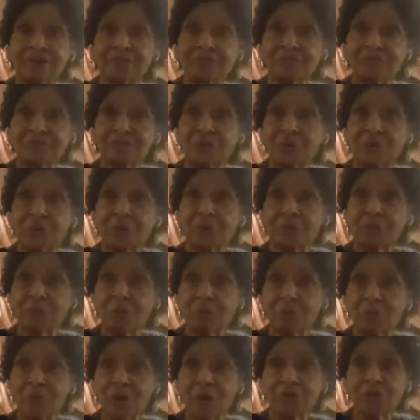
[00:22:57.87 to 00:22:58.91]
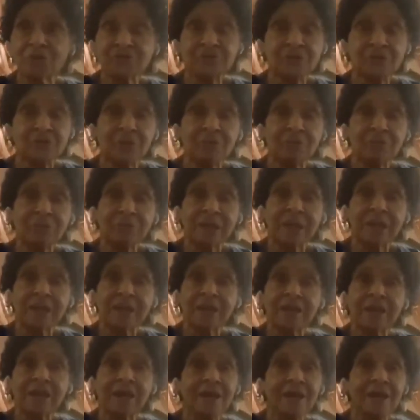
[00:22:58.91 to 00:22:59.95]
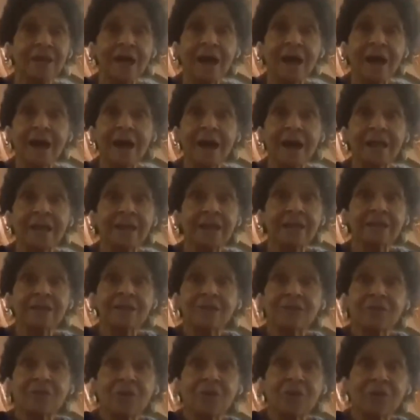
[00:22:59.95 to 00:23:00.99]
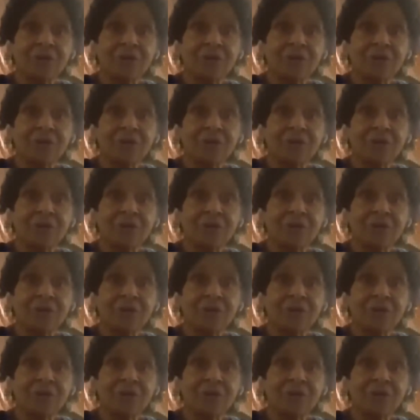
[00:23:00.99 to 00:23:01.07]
else brought something, and I didn't